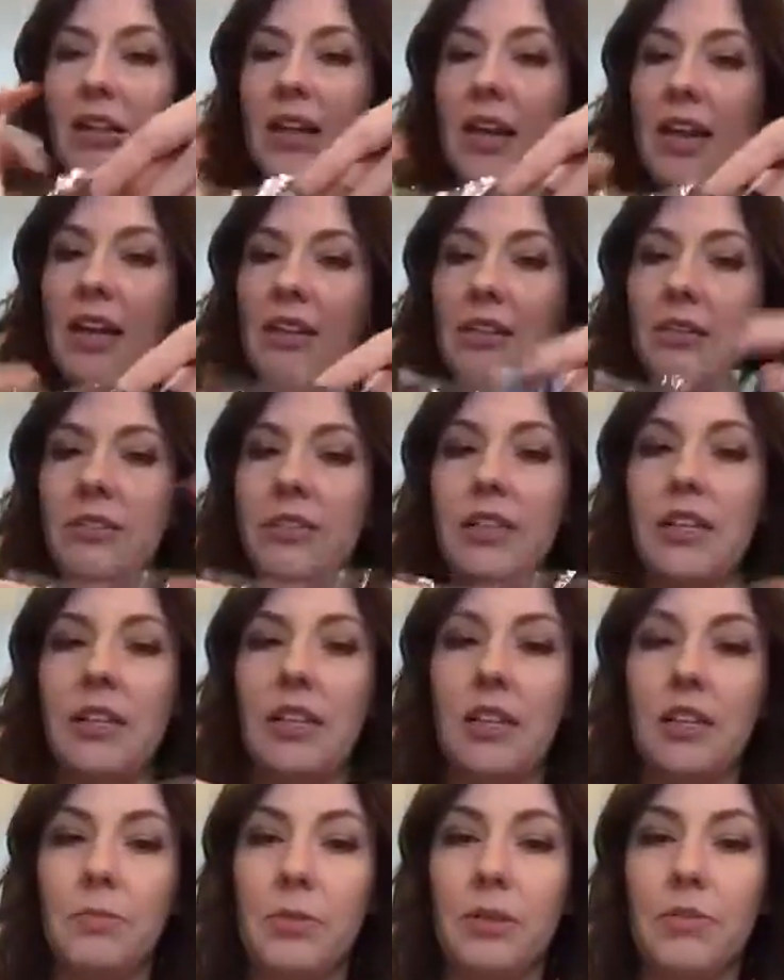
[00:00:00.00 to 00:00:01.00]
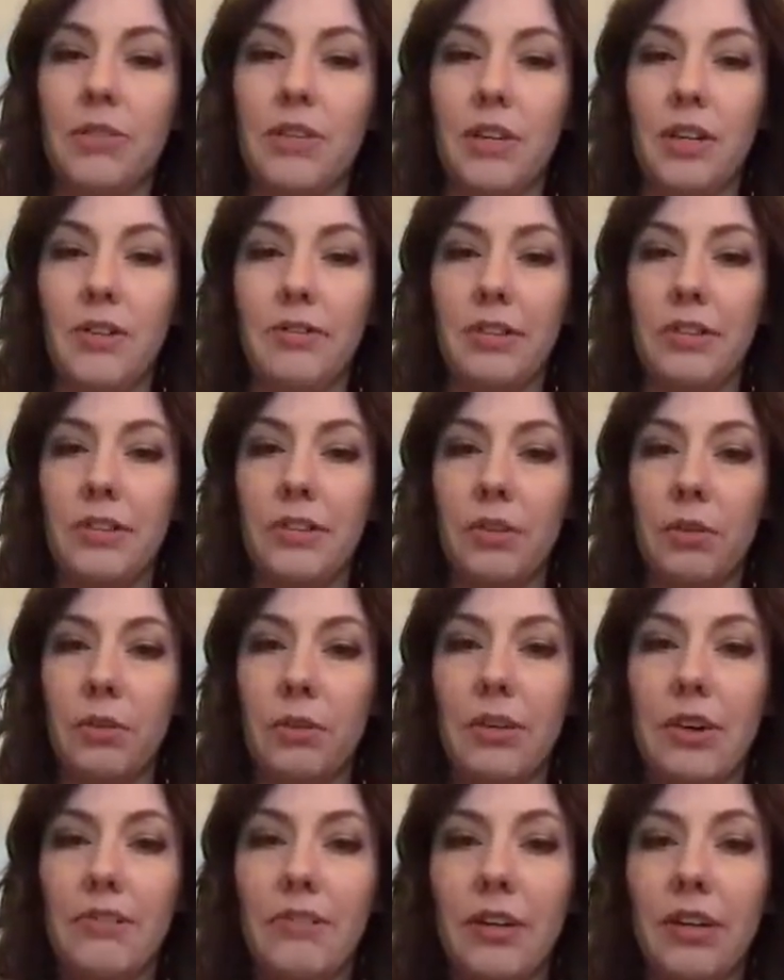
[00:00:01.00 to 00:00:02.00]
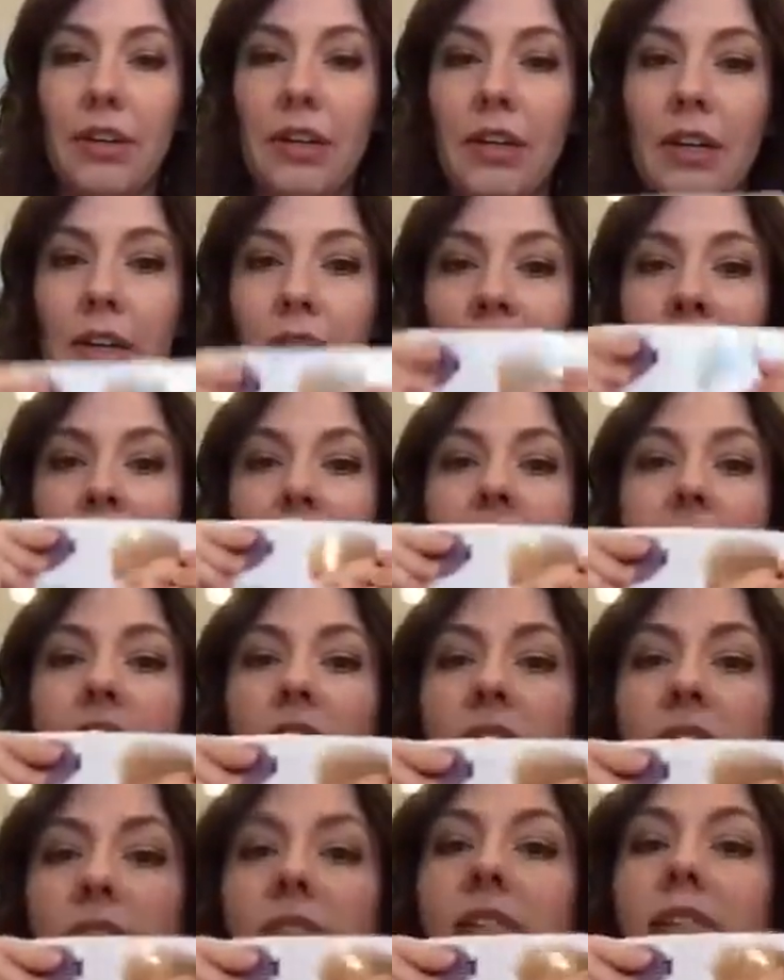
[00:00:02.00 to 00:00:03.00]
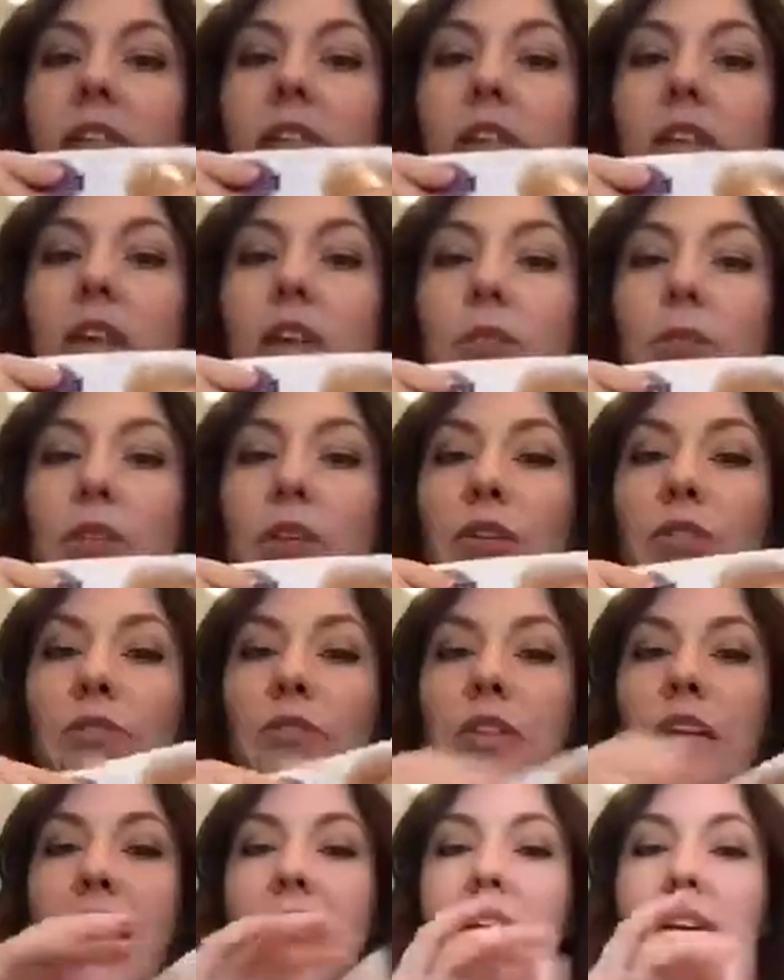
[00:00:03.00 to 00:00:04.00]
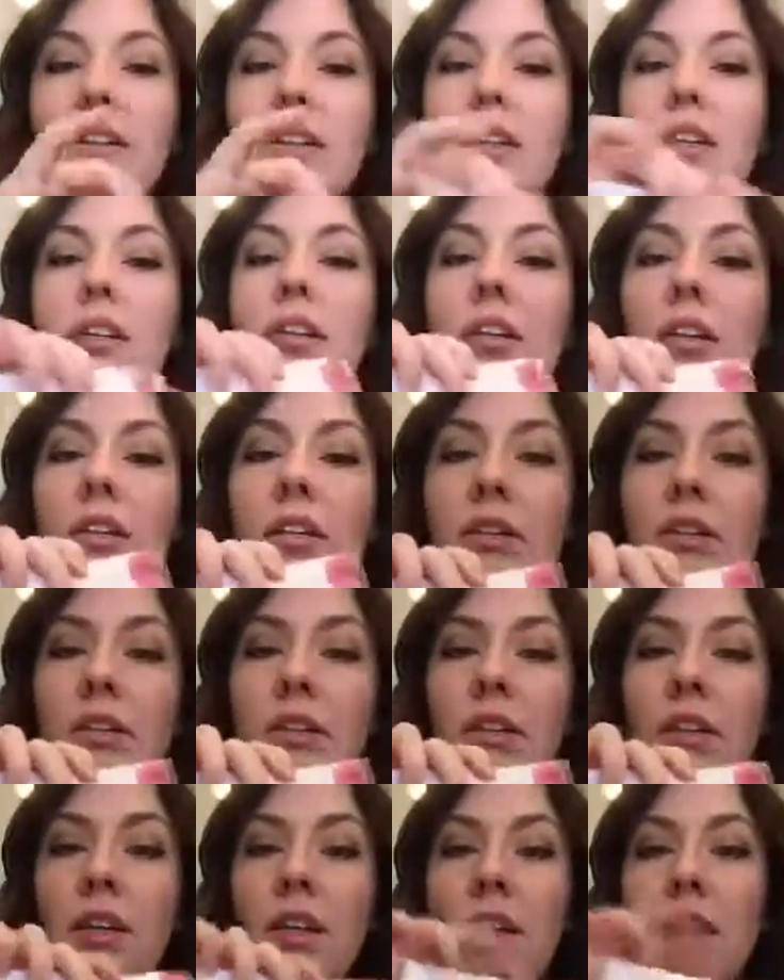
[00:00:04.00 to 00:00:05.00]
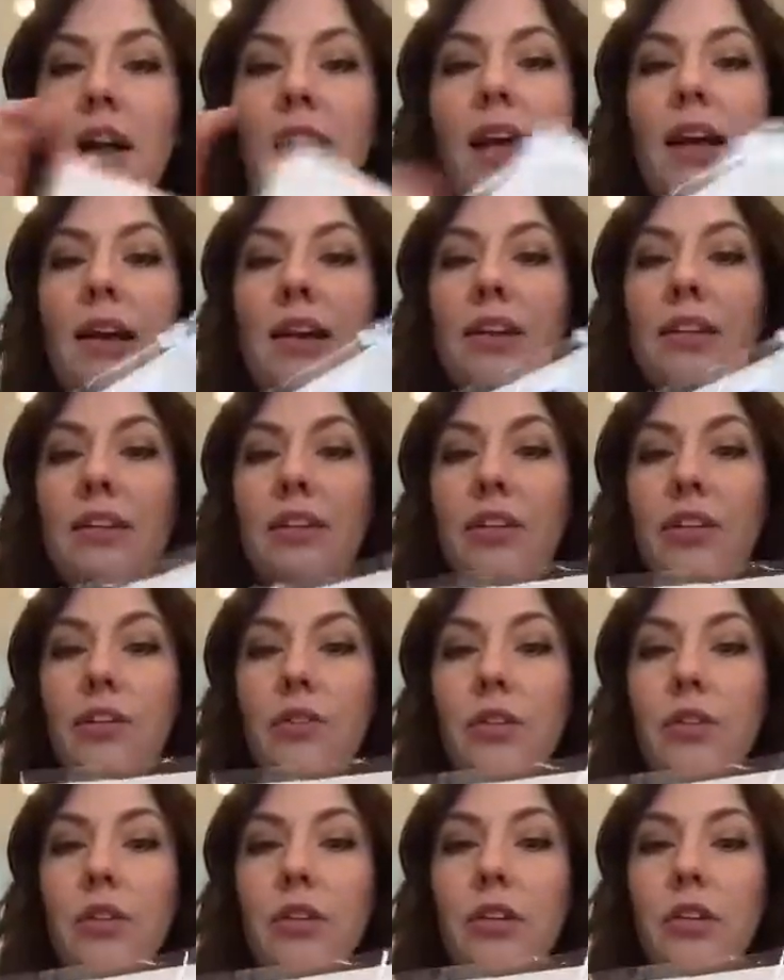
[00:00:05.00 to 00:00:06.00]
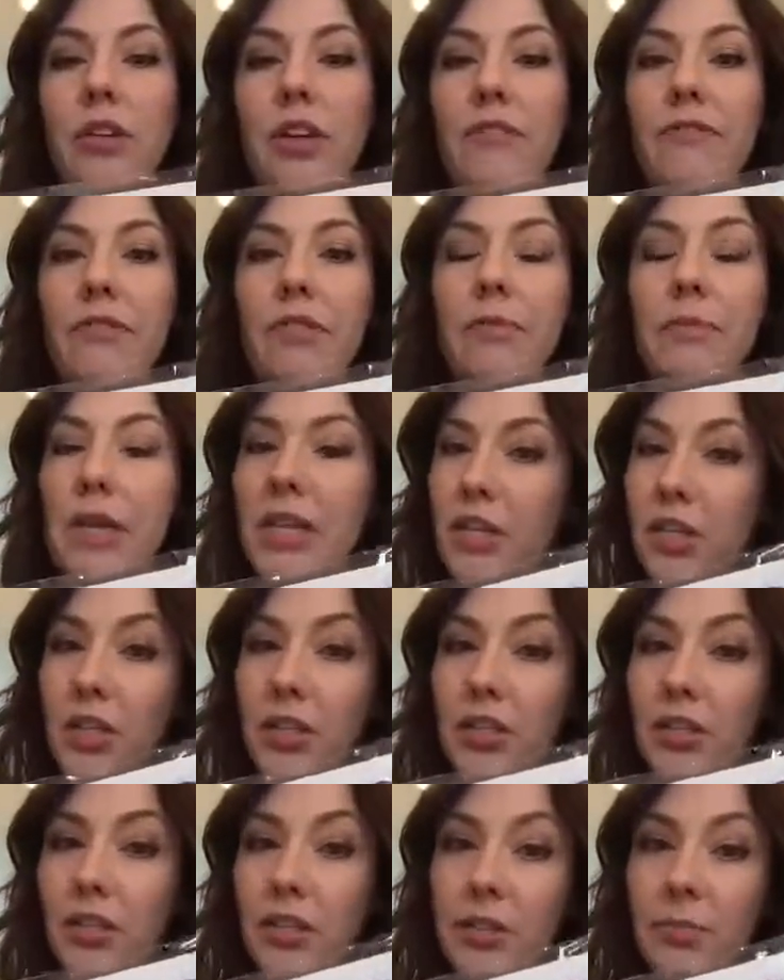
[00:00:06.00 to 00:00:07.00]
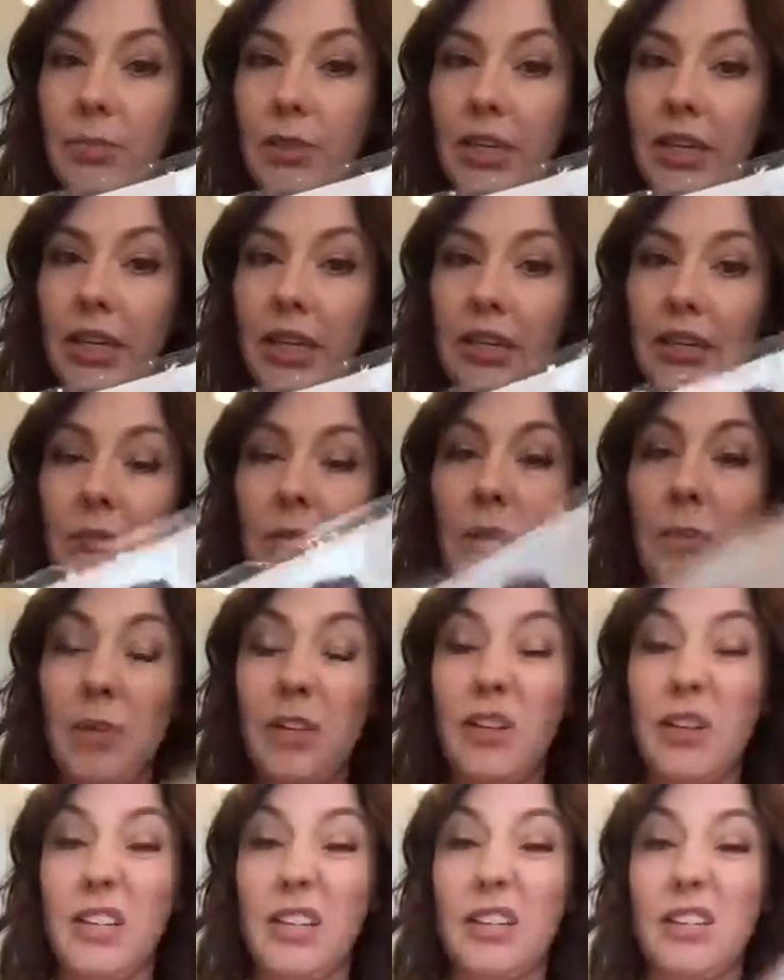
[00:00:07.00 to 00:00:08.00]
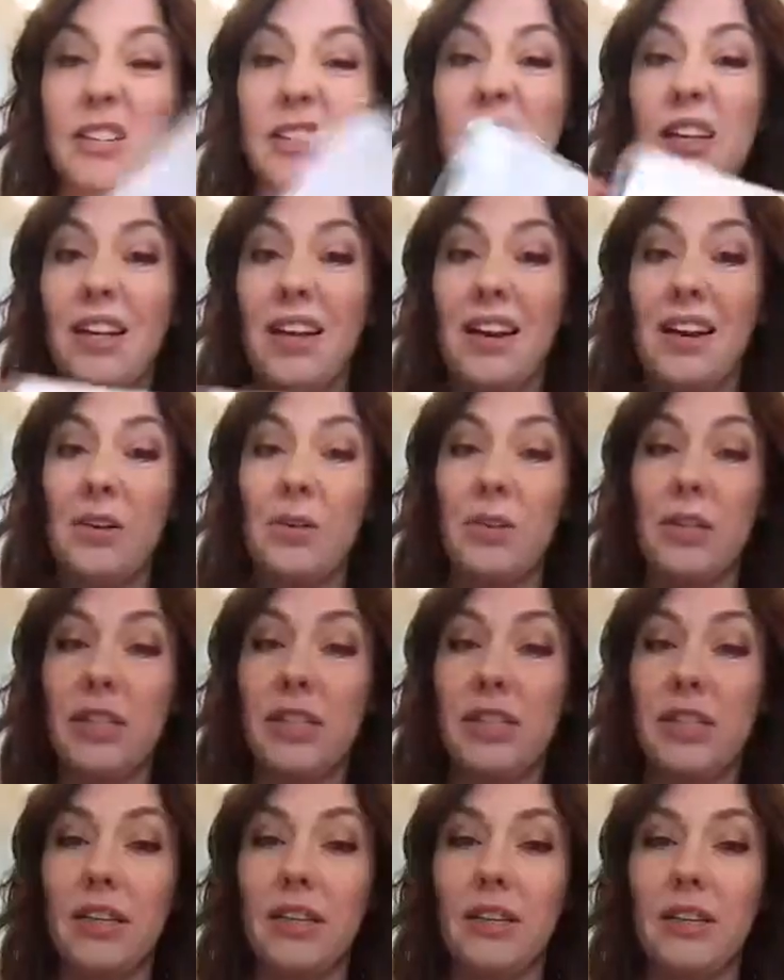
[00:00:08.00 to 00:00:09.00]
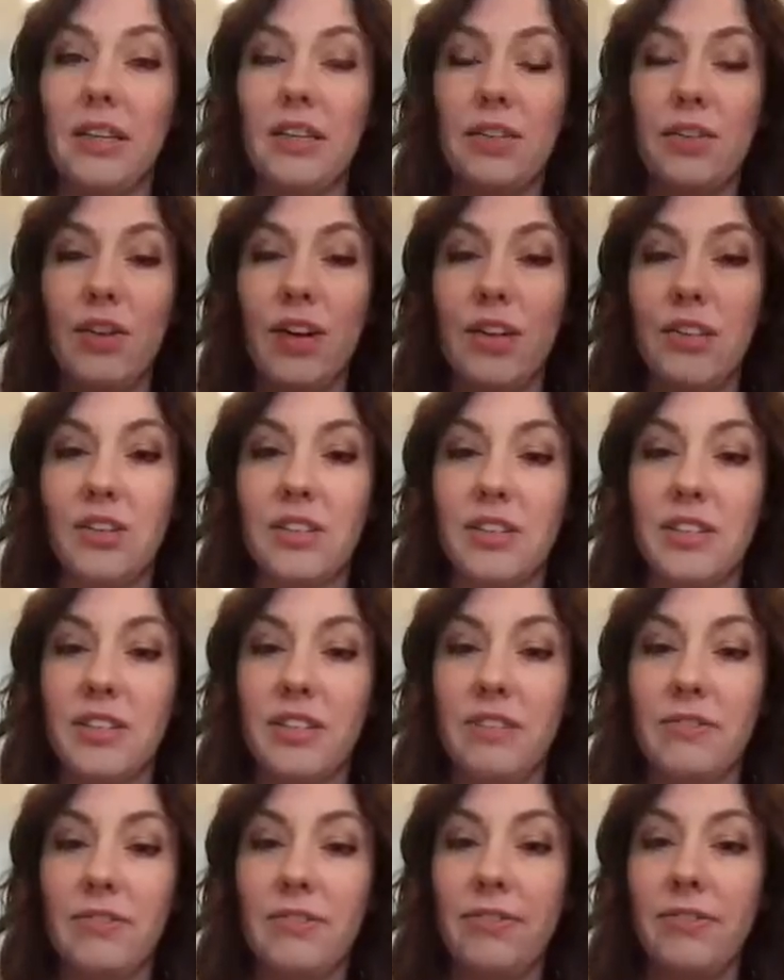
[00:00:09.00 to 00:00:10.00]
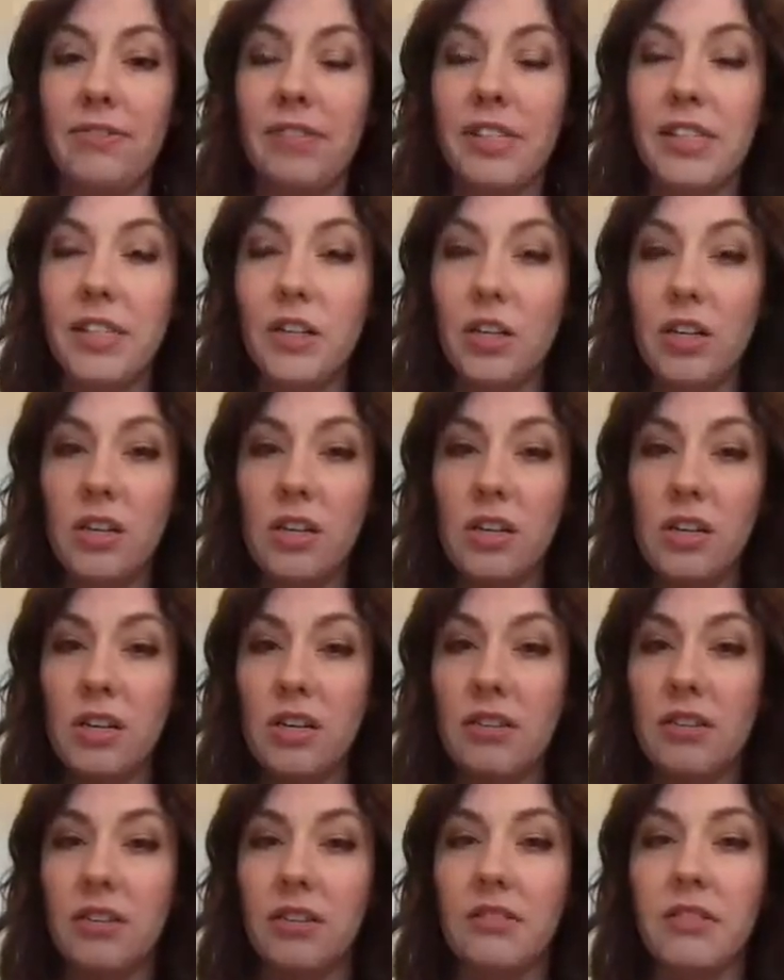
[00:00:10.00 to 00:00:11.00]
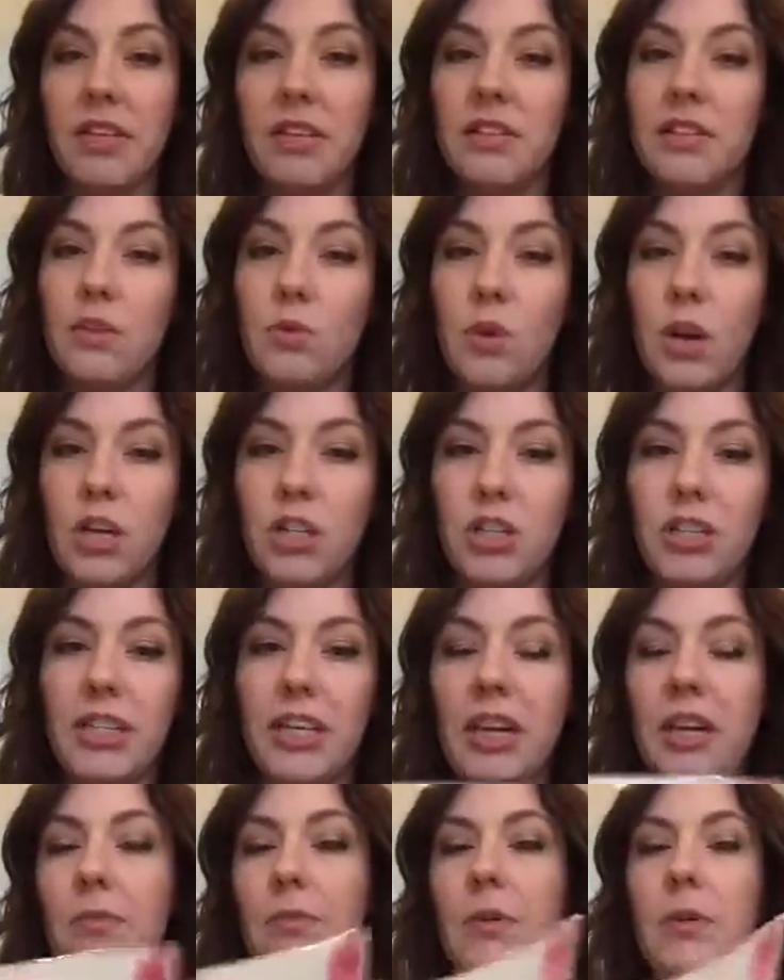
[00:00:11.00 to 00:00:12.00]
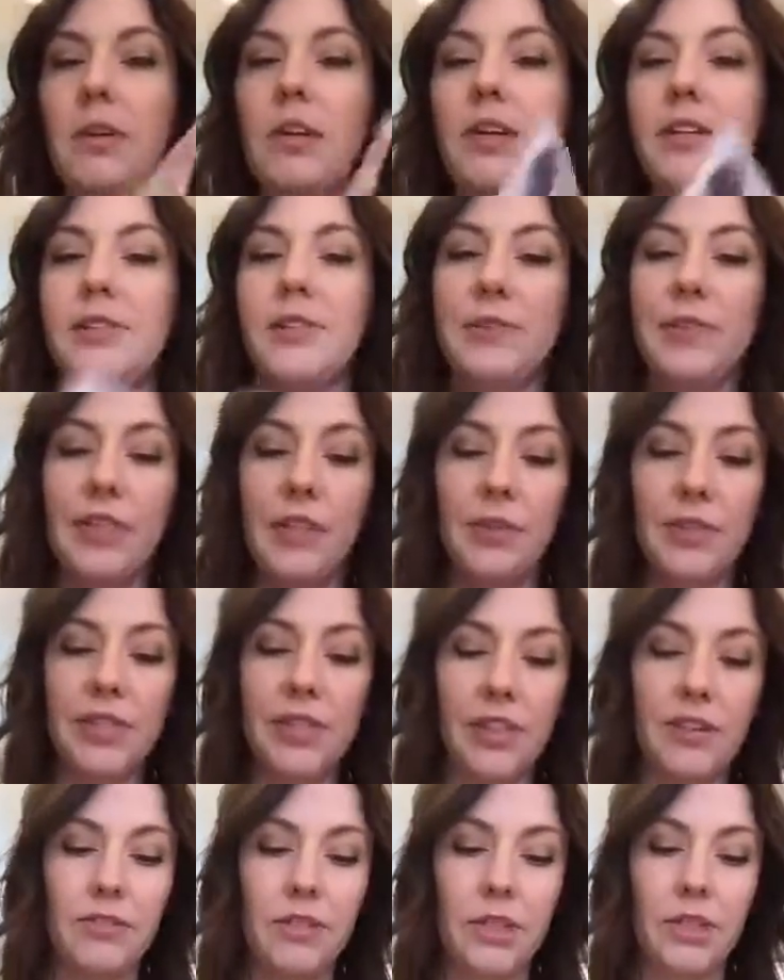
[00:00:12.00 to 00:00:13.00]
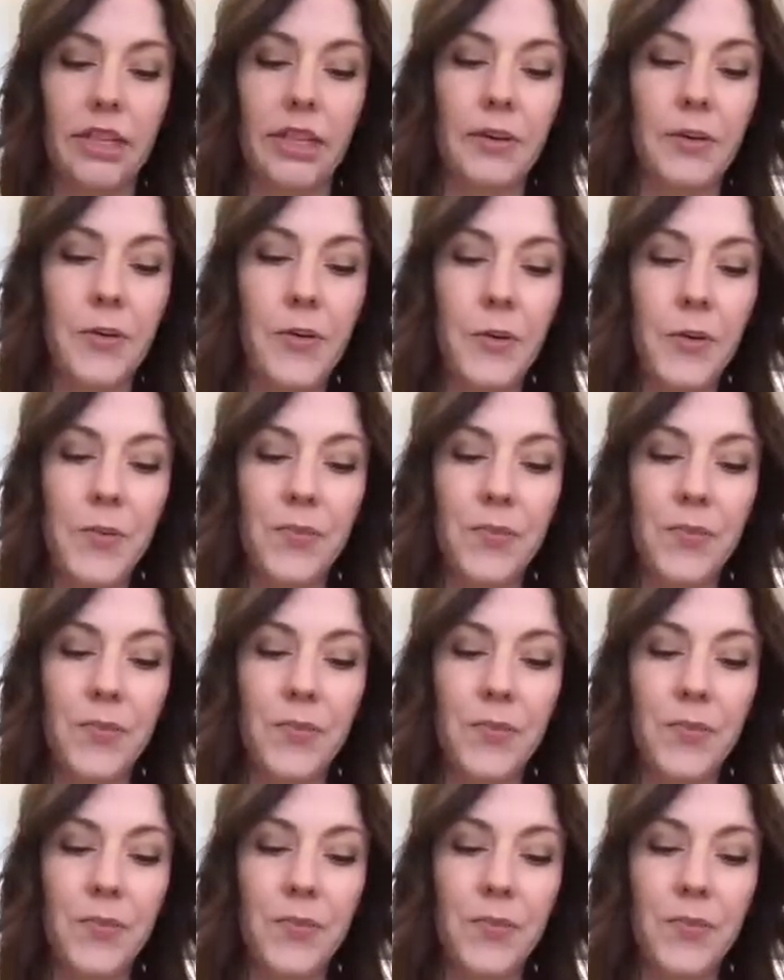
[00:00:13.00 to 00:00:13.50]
and handles it at the post office or wherever is going to see our beautiful catalog and your information displayed. And maybe you can stick, I always stick like scratch and sniff stickers and Scentsy washi tape and all kinds of cute stuff on it.